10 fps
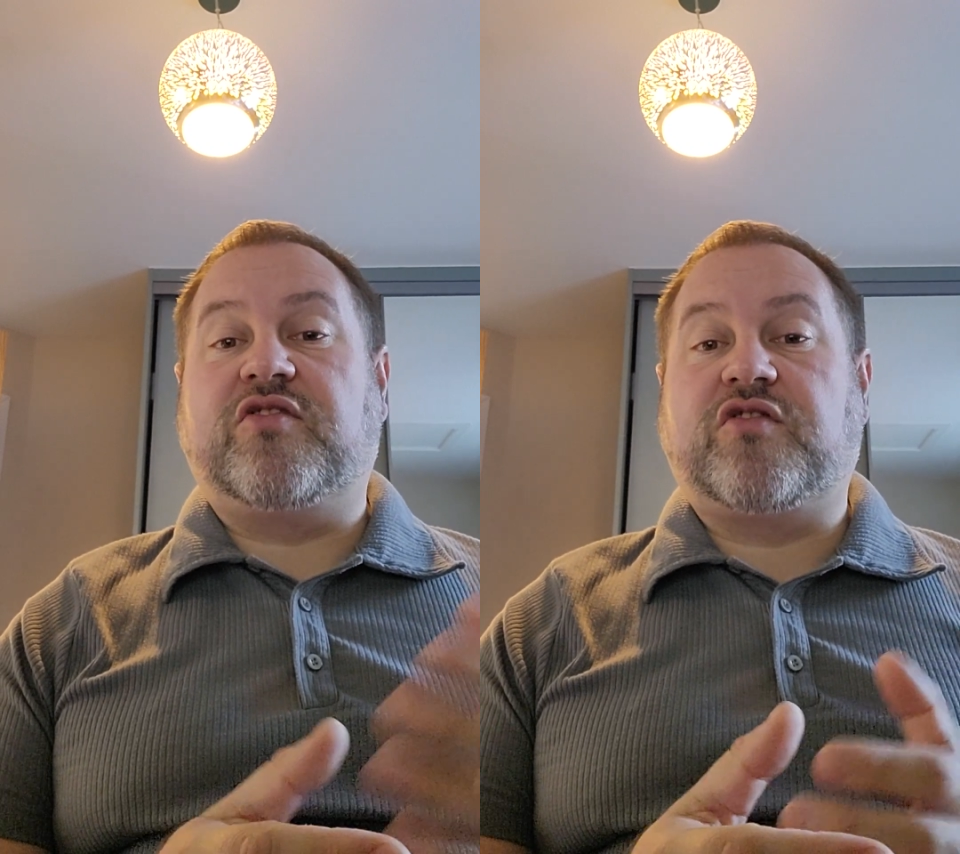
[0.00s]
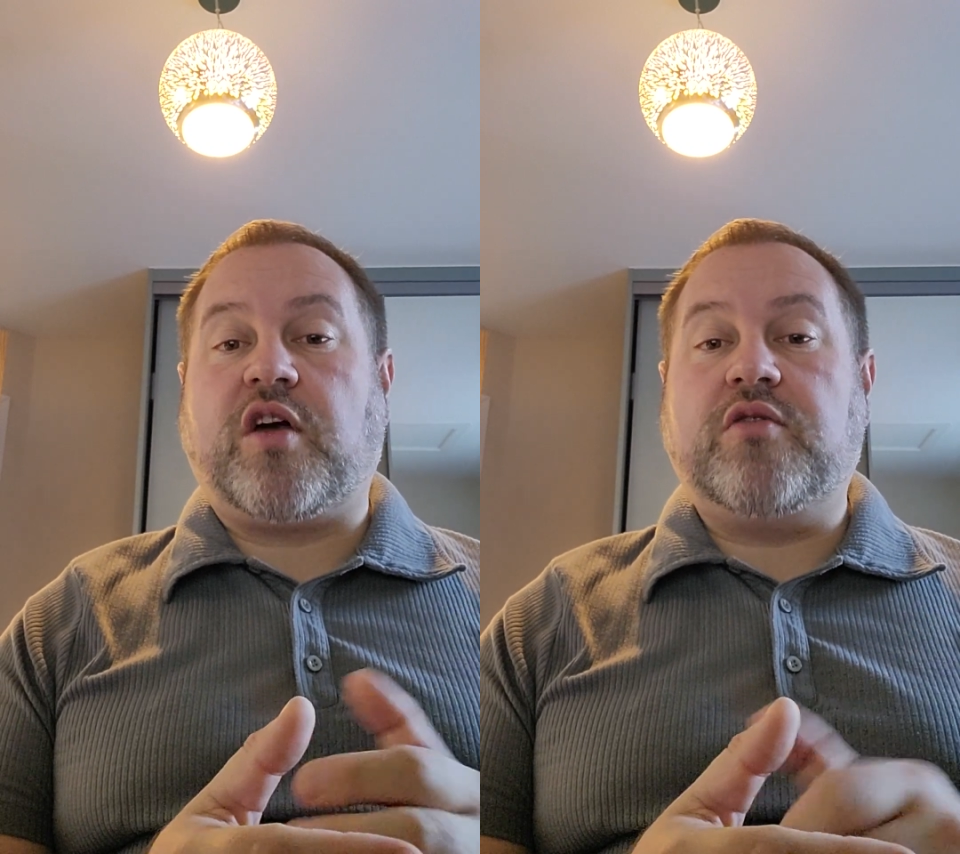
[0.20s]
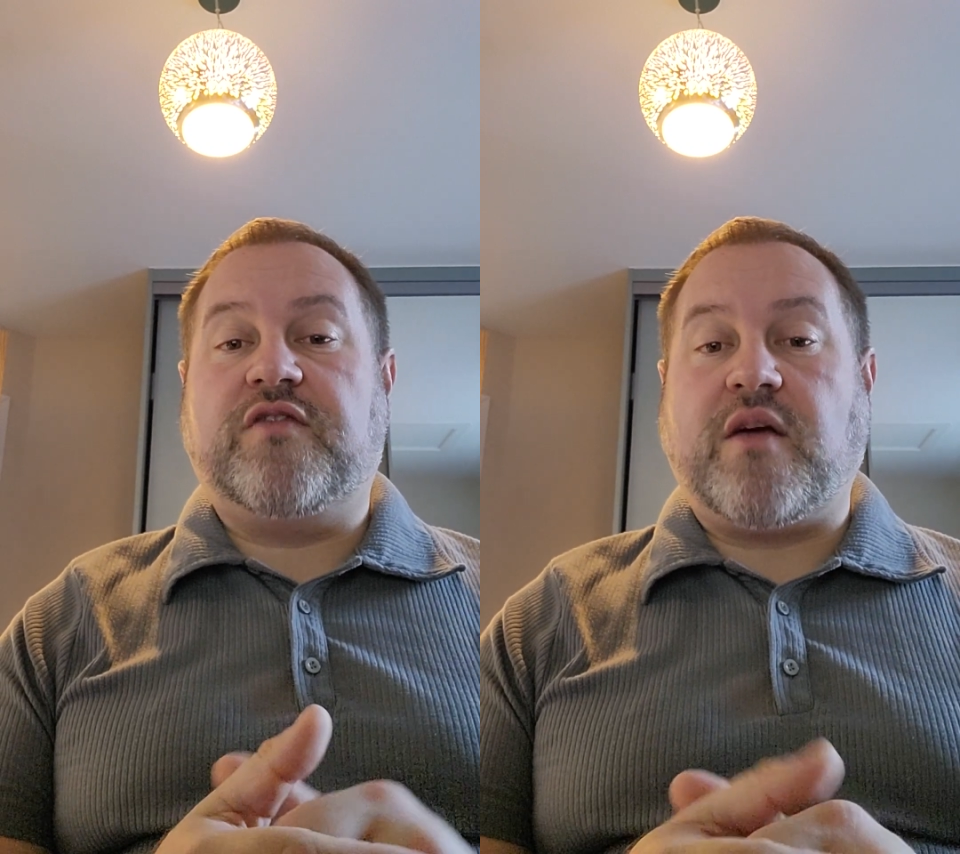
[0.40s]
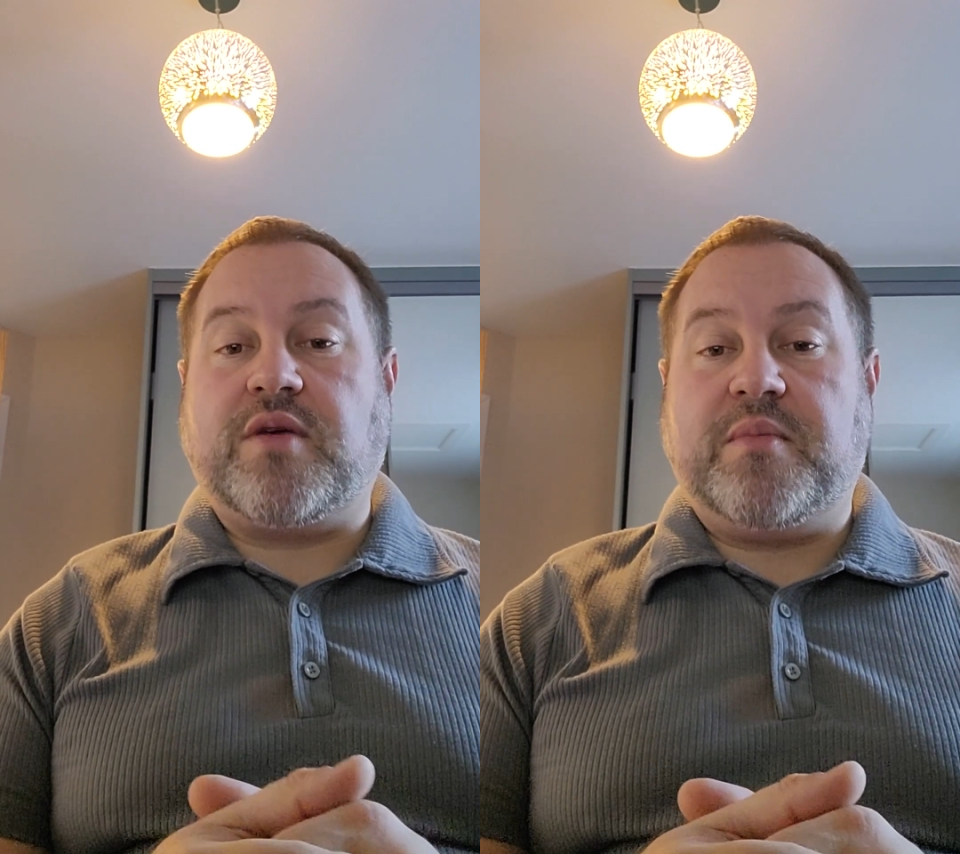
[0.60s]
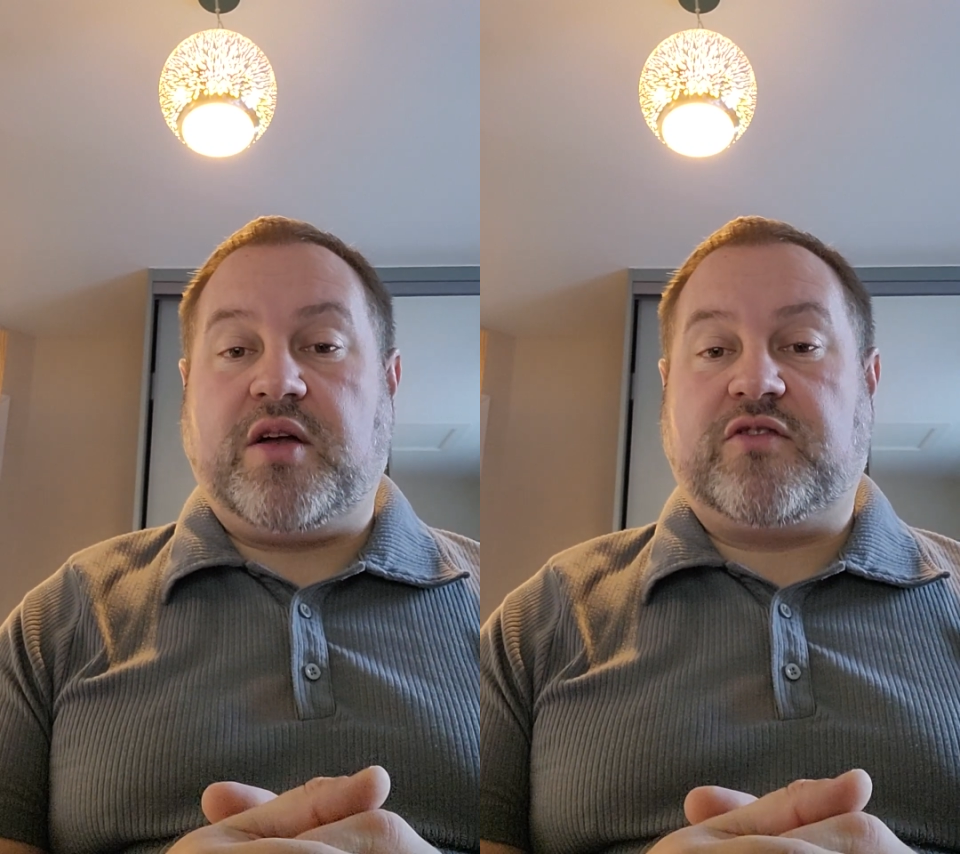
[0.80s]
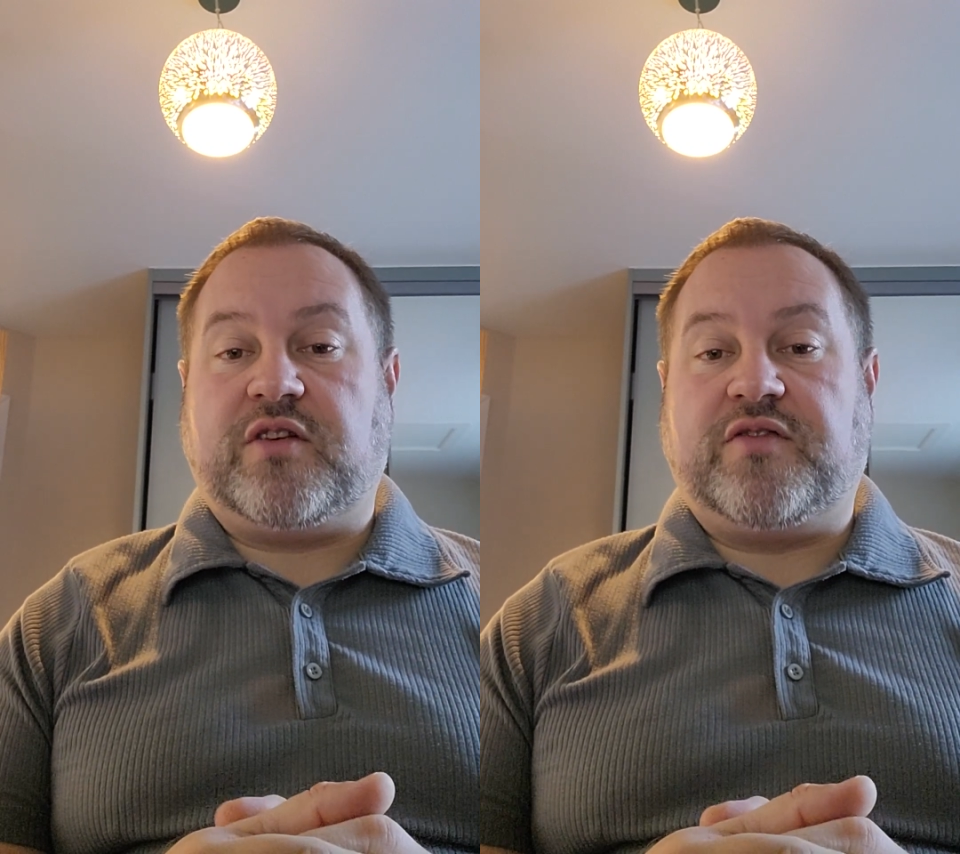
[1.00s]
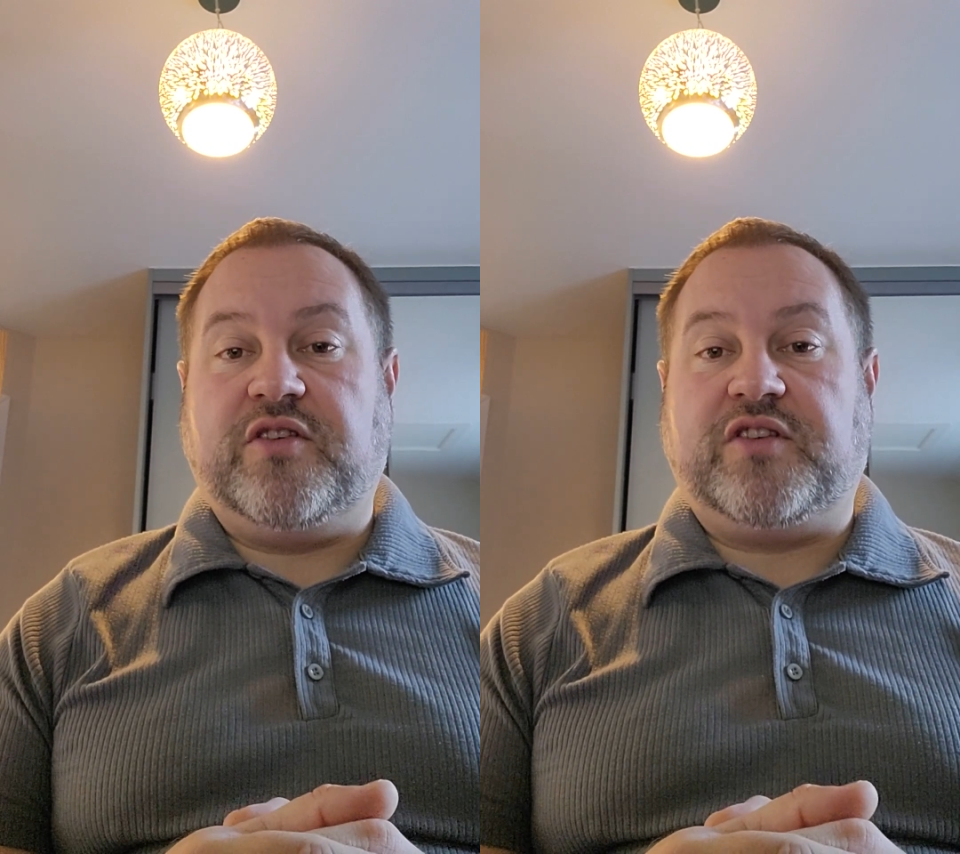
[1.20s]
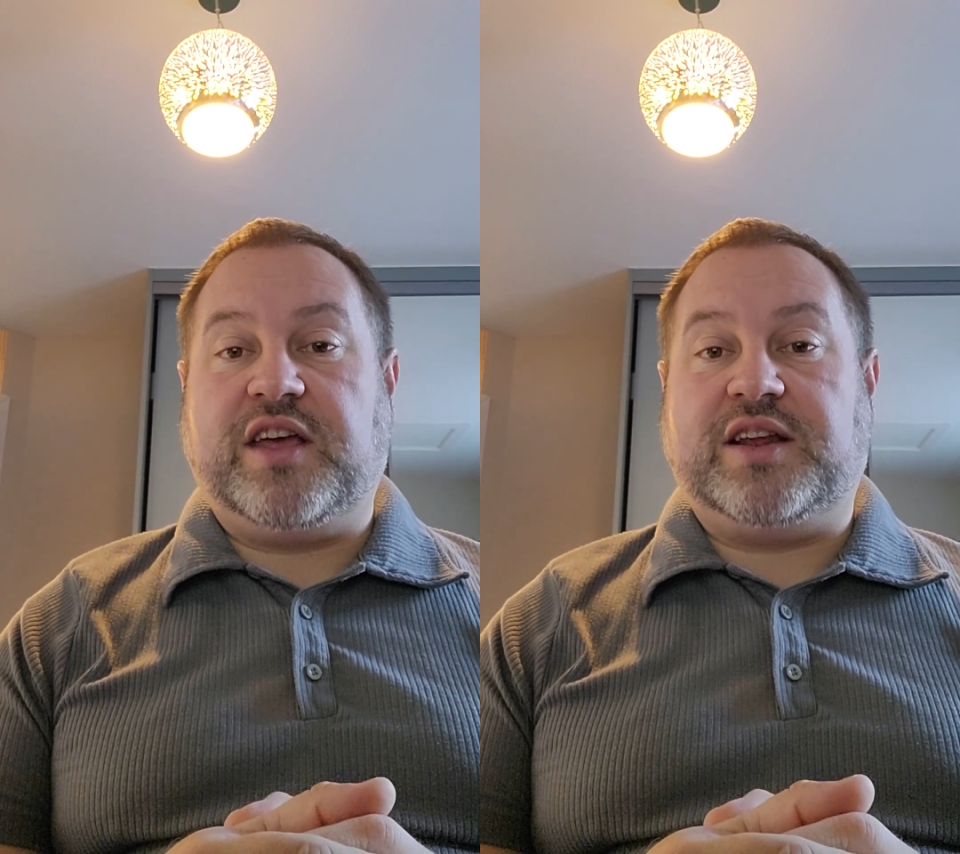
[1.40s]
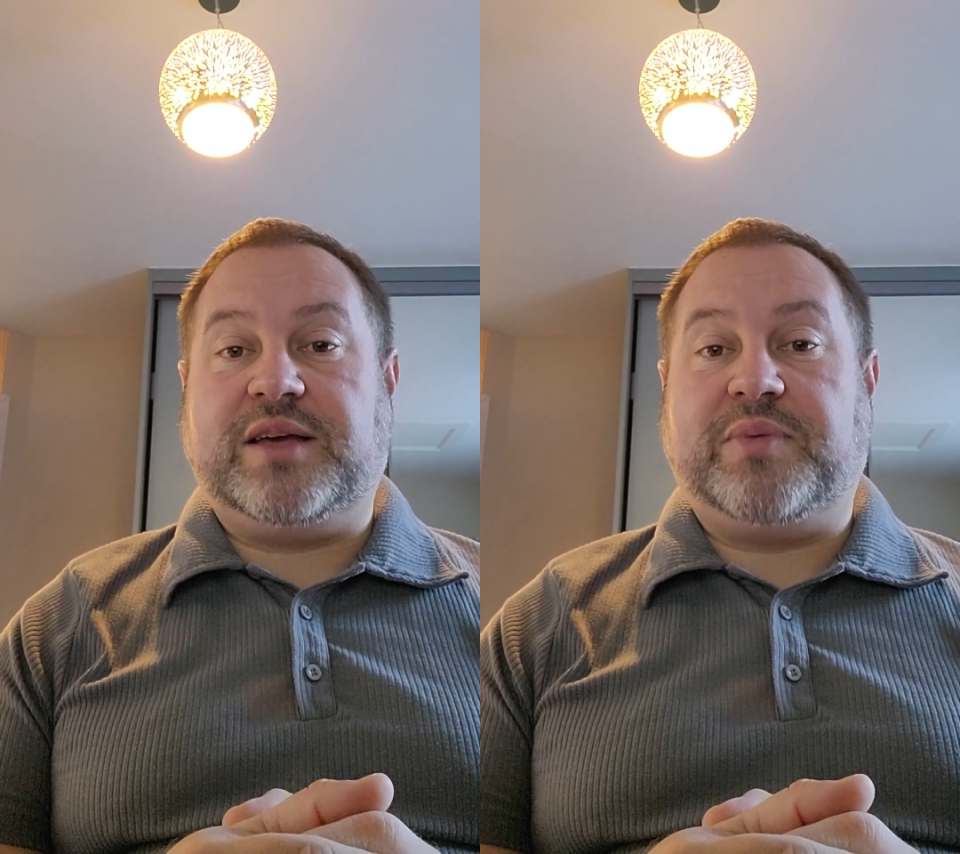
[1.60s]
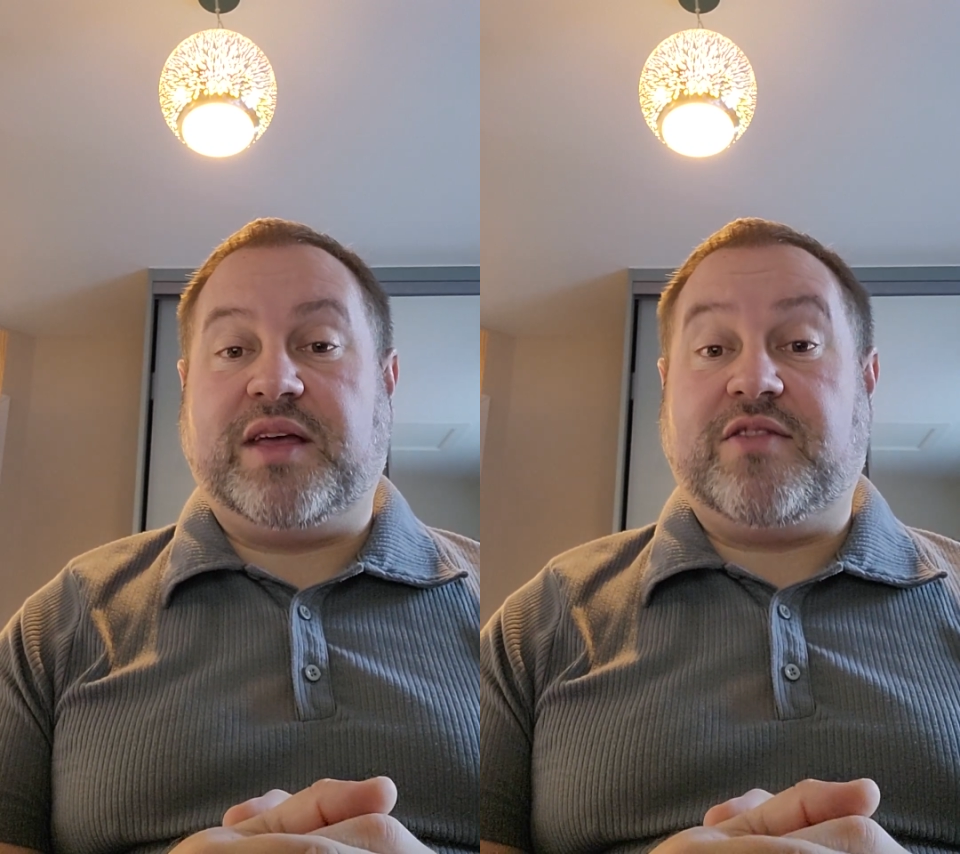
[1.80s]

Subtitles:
so very much off the GDP